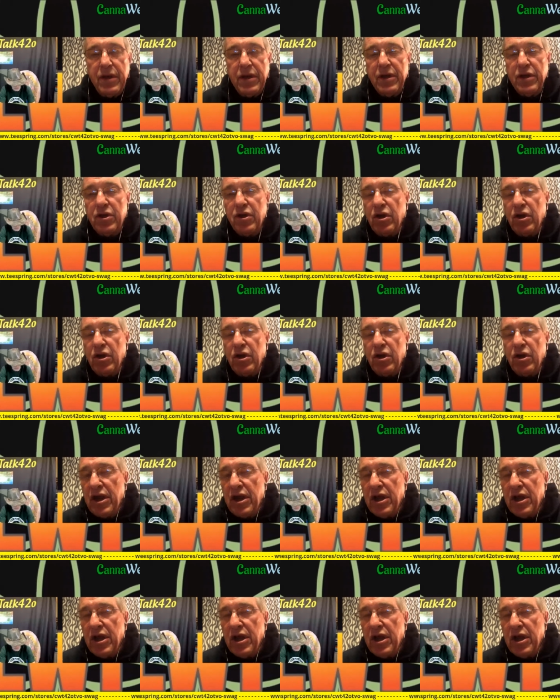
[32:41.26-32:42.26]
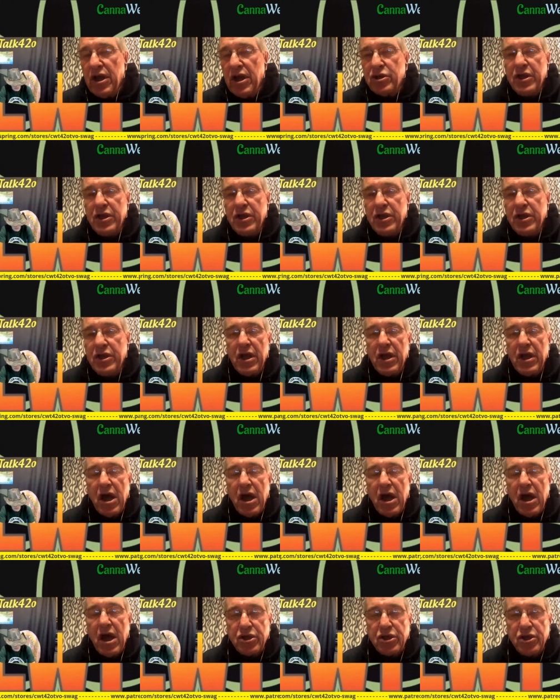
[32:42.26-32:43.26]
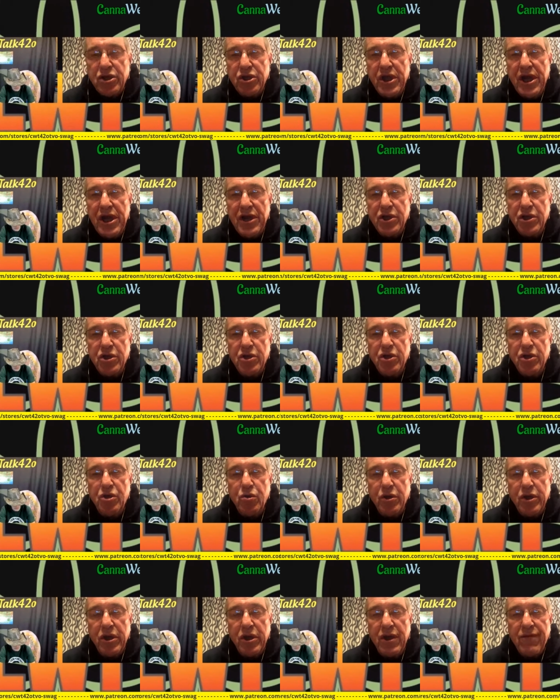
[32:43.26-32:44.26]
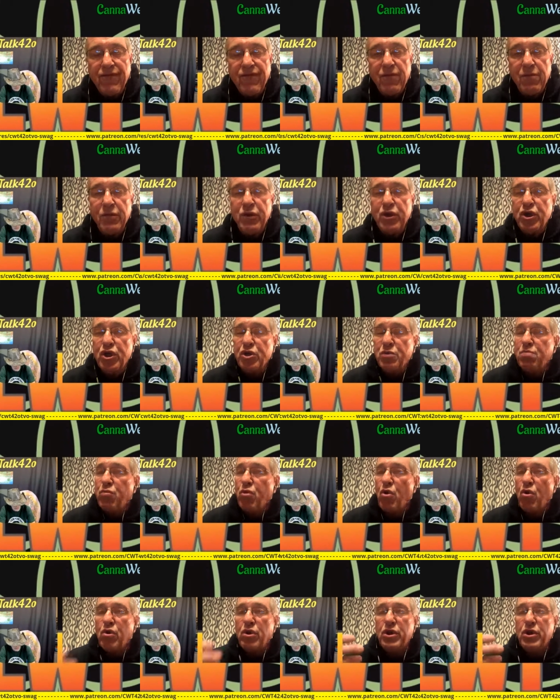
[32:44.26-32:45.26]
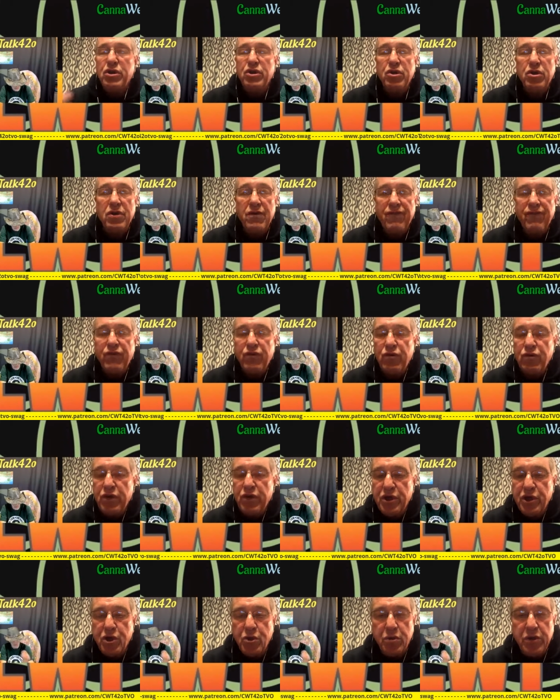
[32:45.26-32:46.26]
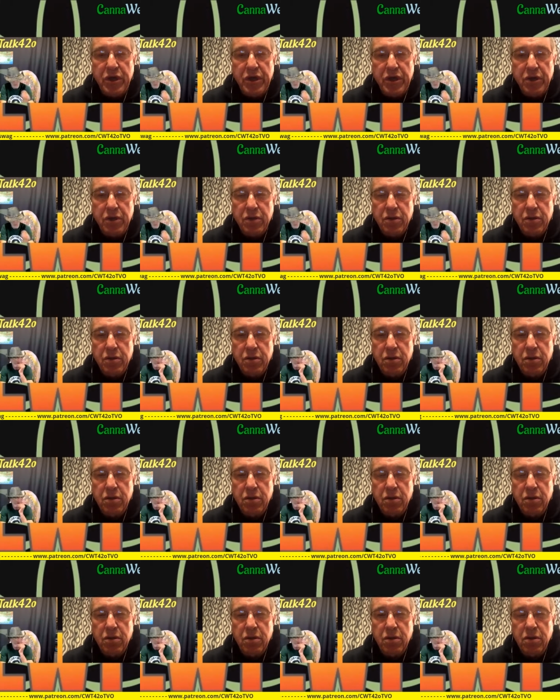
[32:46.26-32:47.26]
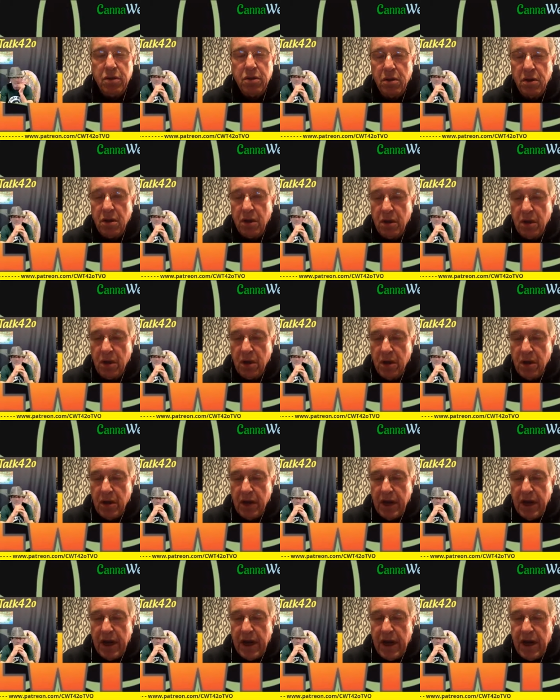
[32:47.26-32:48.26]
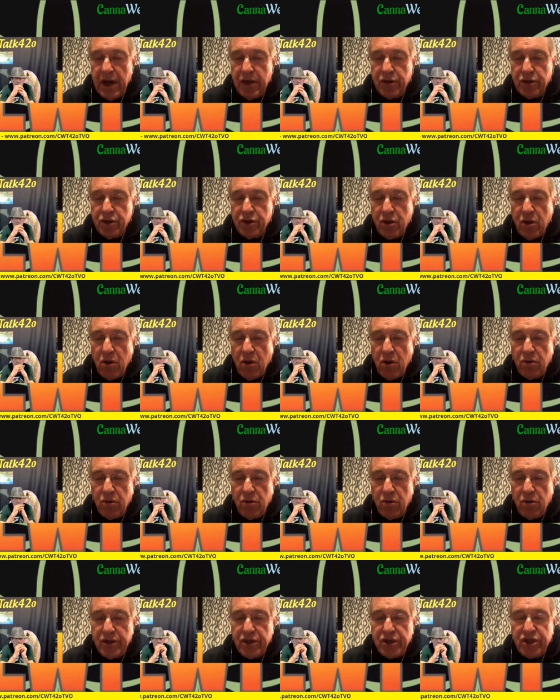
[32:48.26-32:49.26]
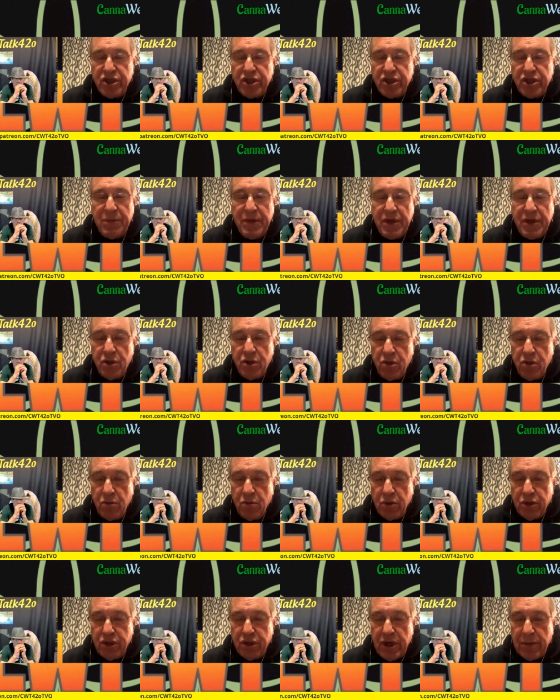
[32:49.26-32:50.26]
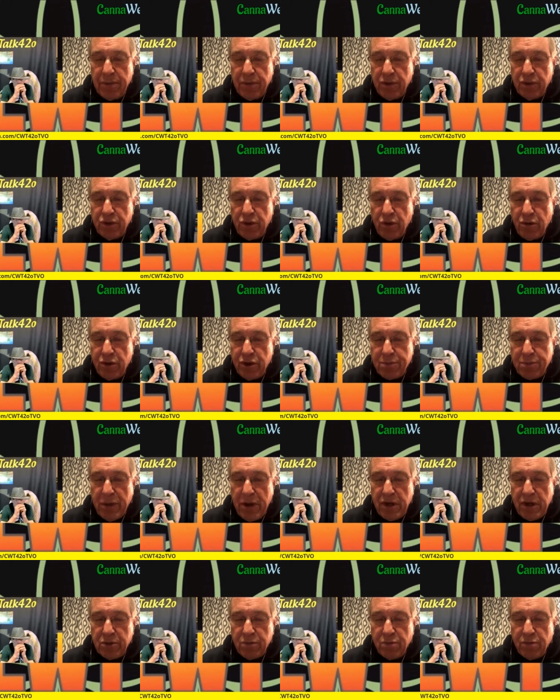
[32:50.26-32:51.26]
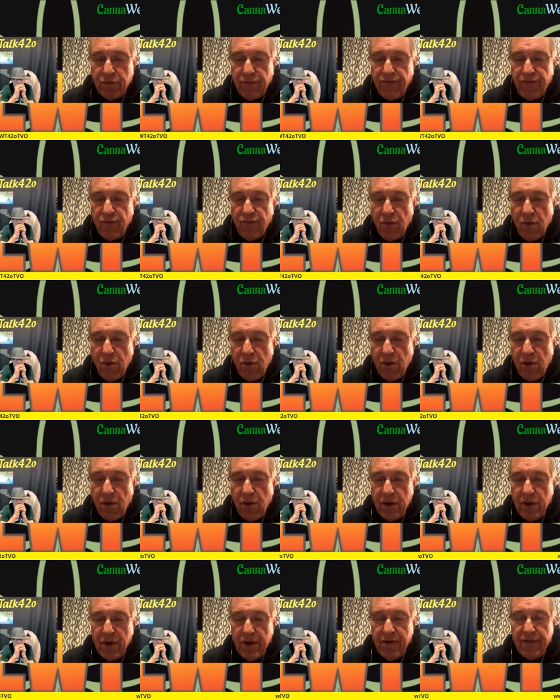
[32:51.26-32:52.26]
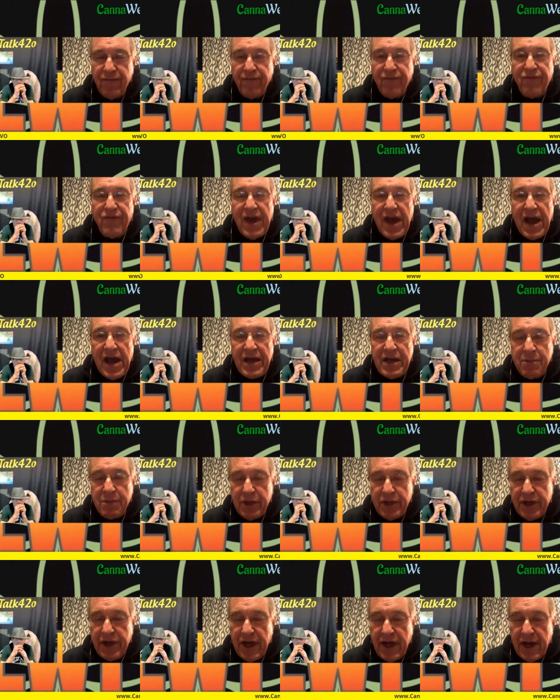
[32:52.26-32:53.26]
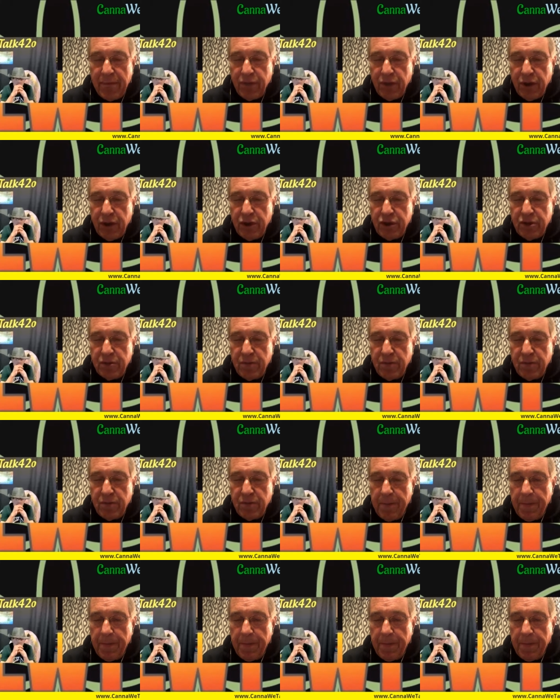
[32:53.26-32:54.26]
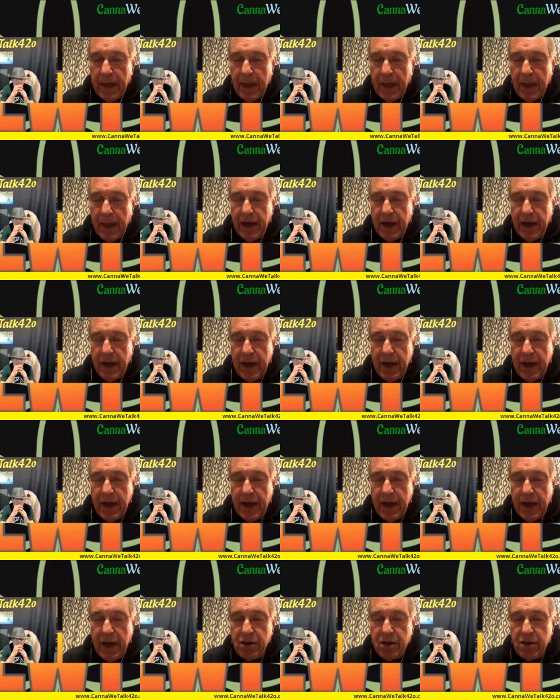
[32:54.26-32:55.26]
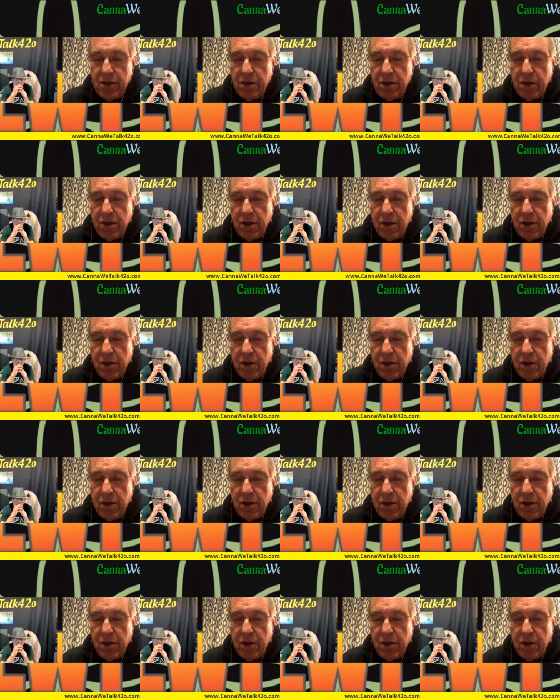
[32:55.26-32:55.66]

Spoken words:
limits the oxidation you get from just burning the food that you eat. And CB2 receptors are responsible for fatty metabolism, and